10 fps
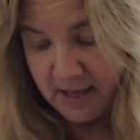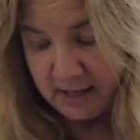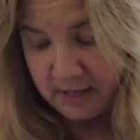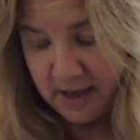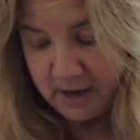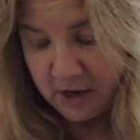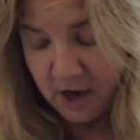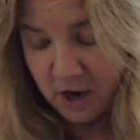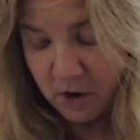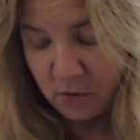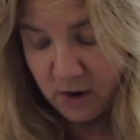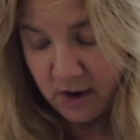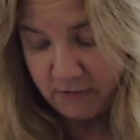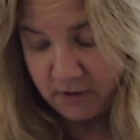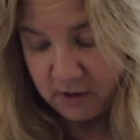Let go
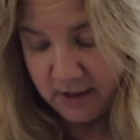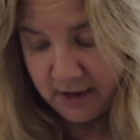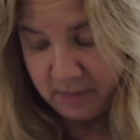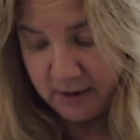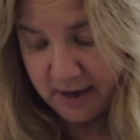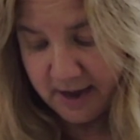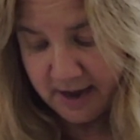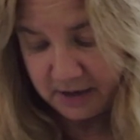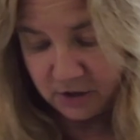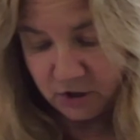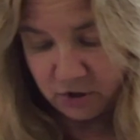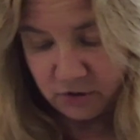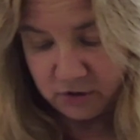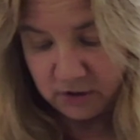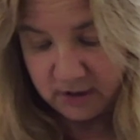of claiming
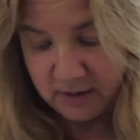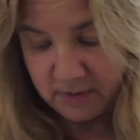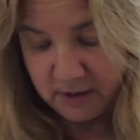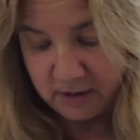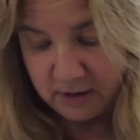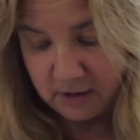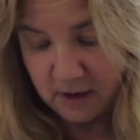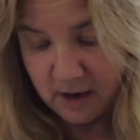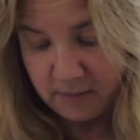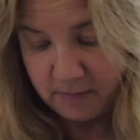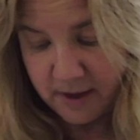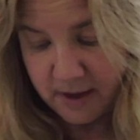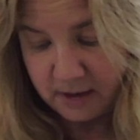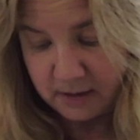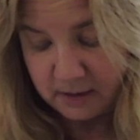attitudes, limit
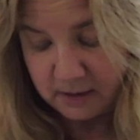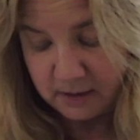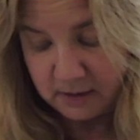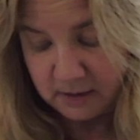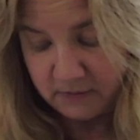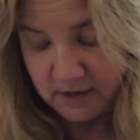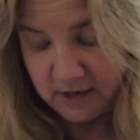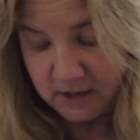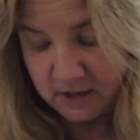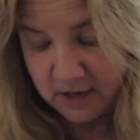combativeness,